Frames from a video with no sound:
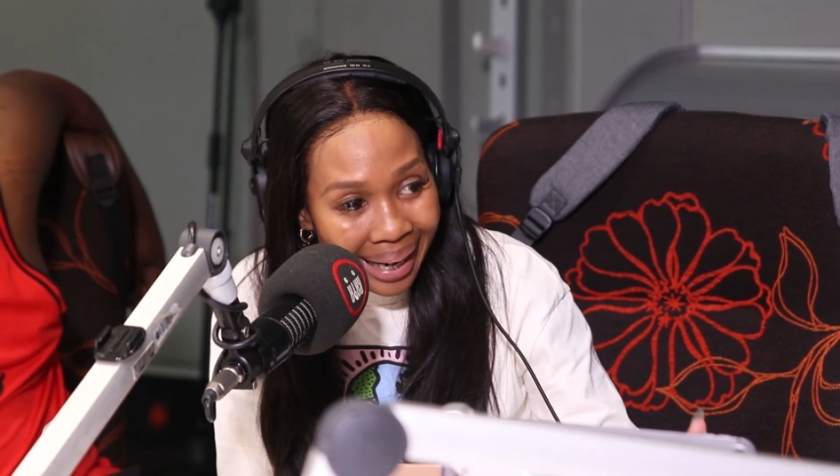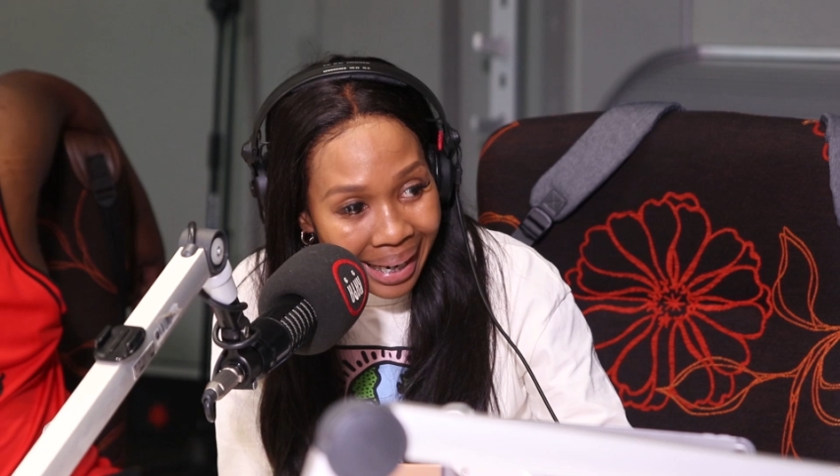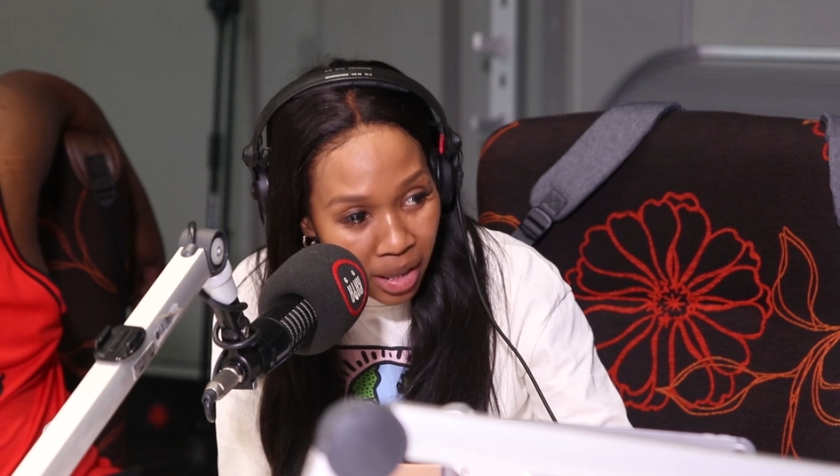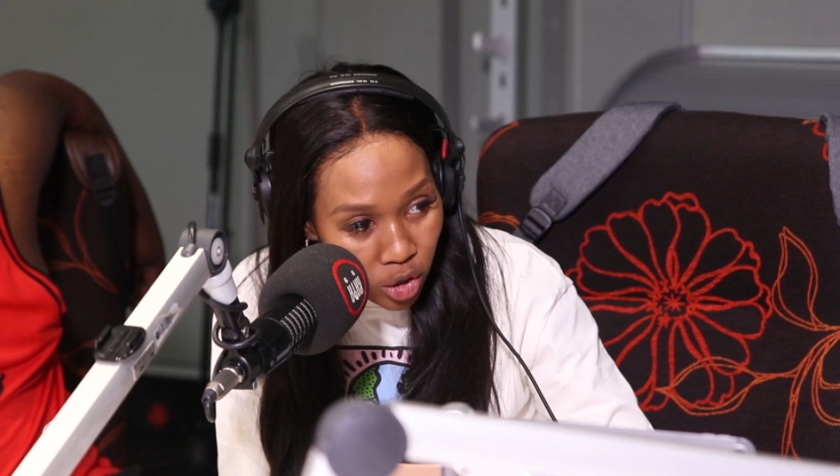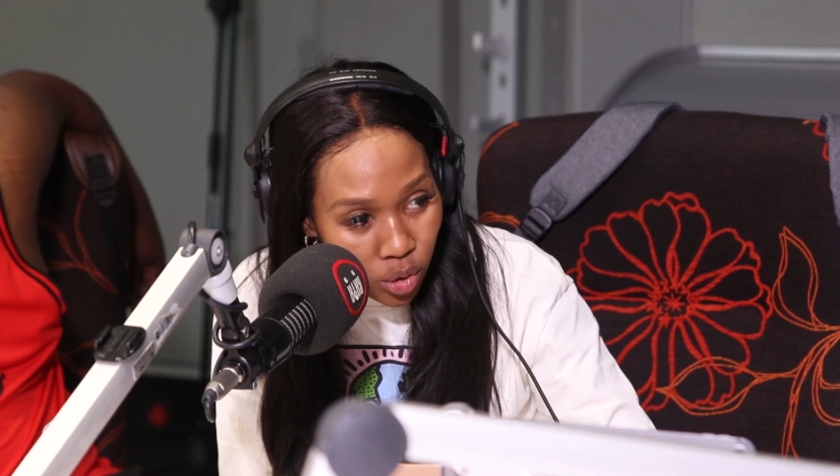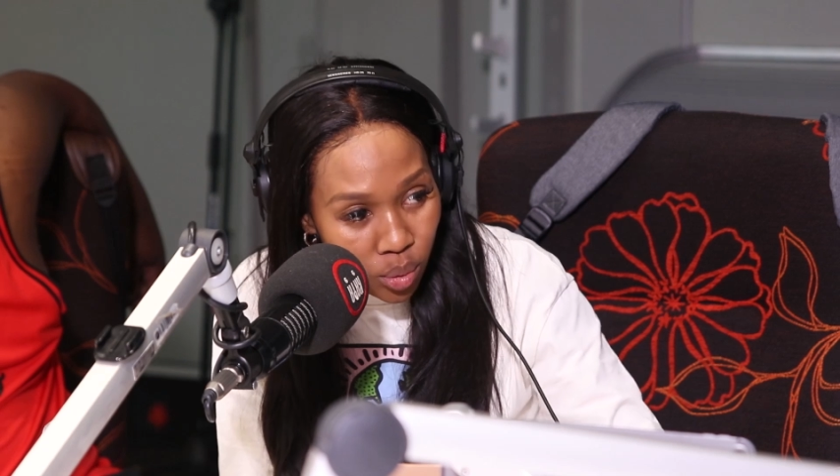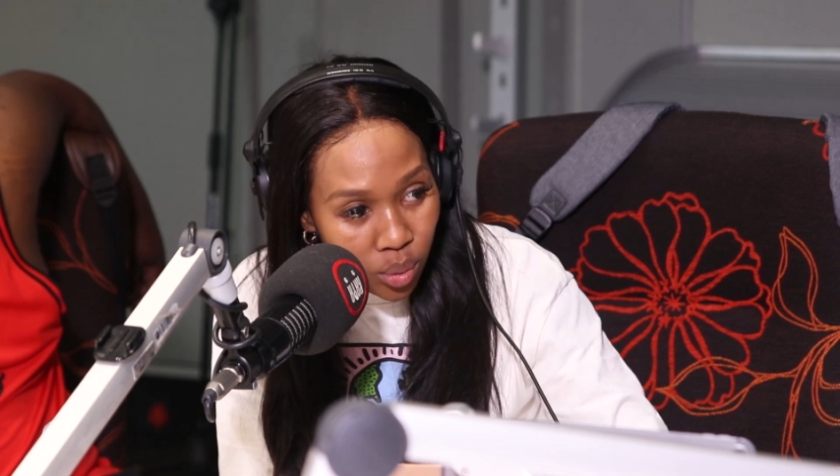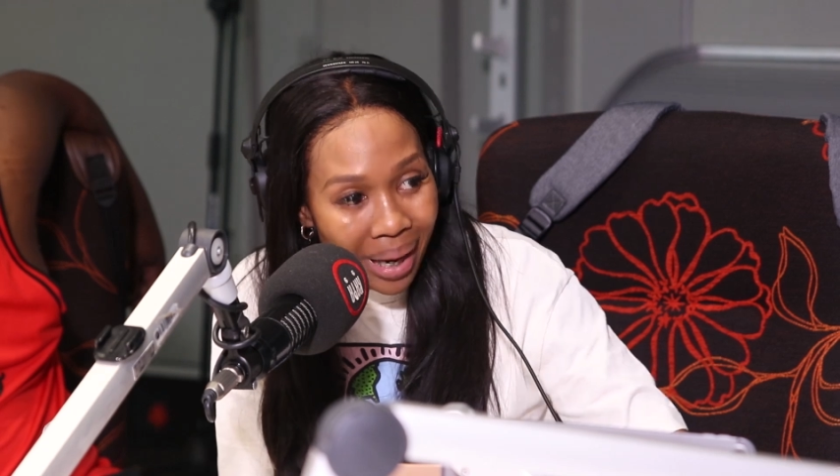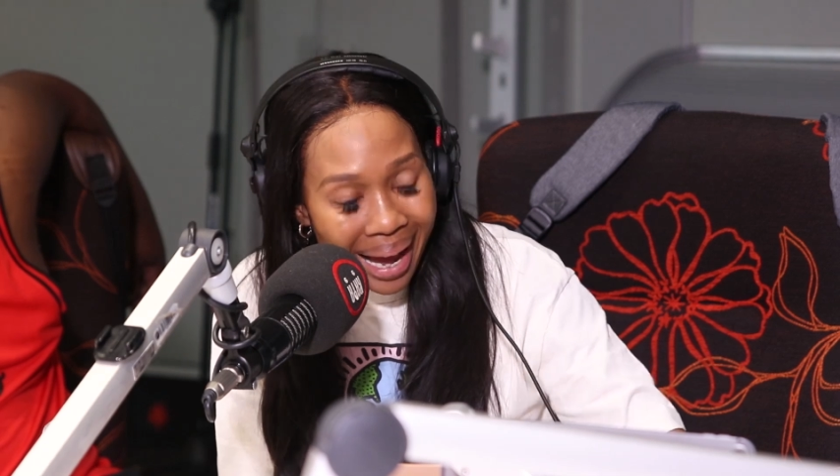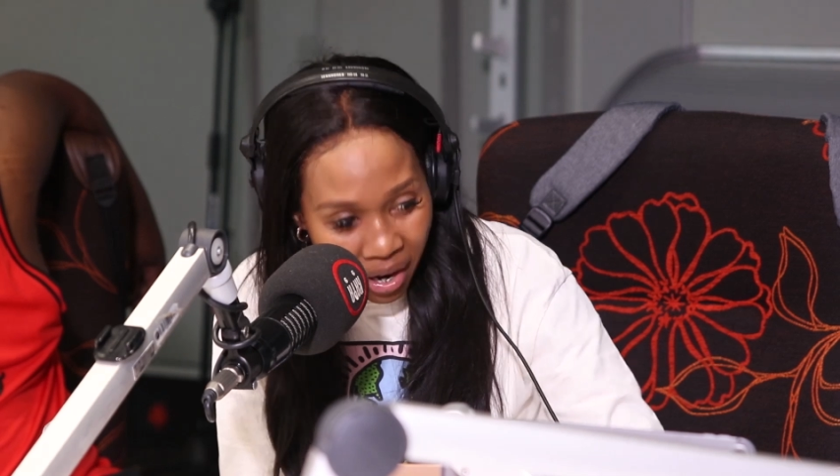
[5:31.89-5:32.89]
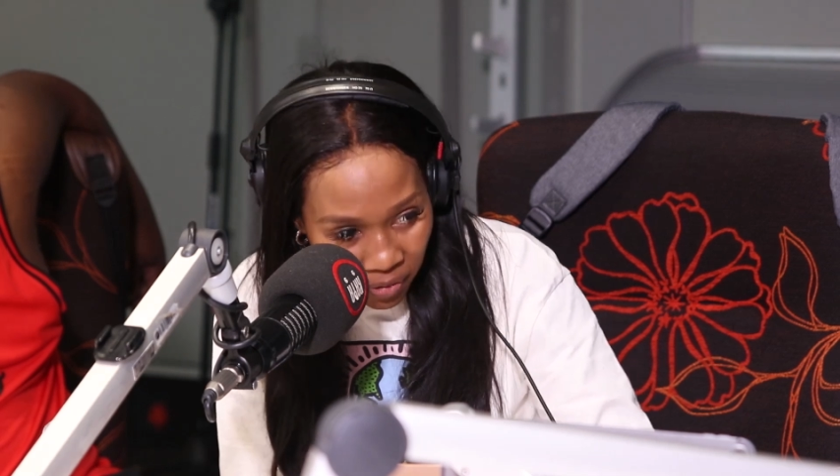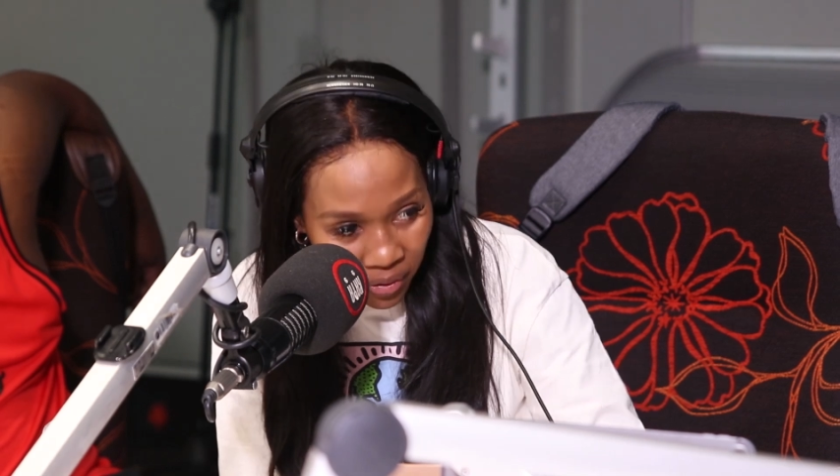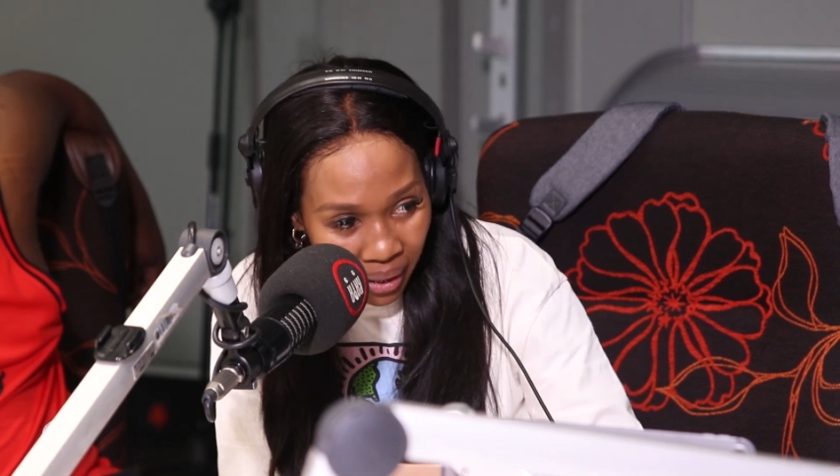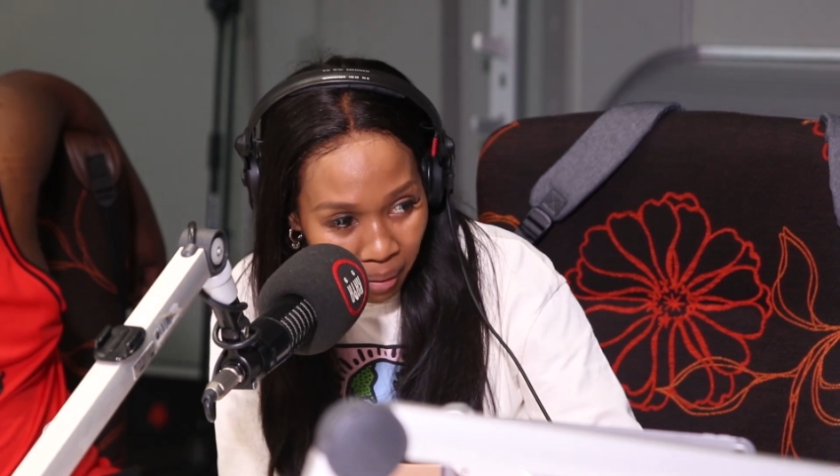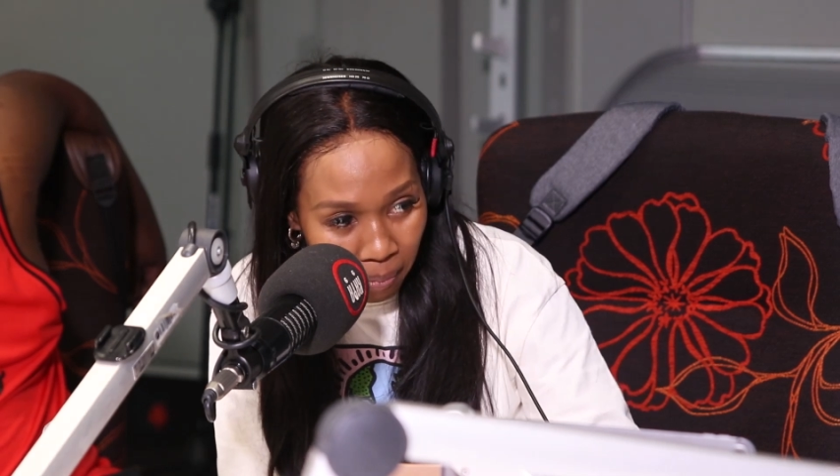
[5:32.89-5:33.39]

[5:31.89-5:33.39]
into Africa.